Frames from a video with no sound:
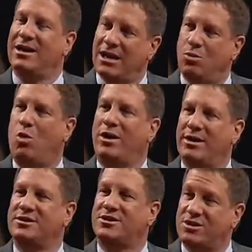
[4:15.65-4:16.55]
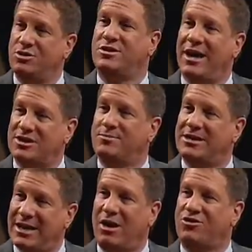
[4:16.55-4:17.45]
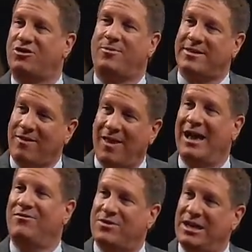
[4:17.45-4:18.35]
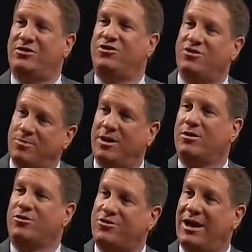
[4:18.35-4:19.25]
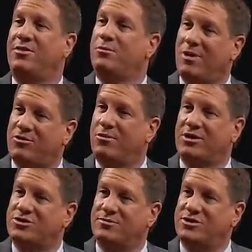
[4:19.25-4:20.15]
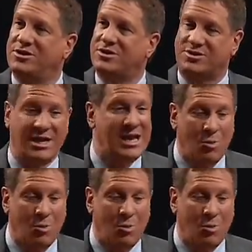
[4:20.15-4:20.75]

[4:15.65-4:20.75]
in what it is that the New Testament tells us about the life, teachings, miracles, death, and resurrection of Jesus.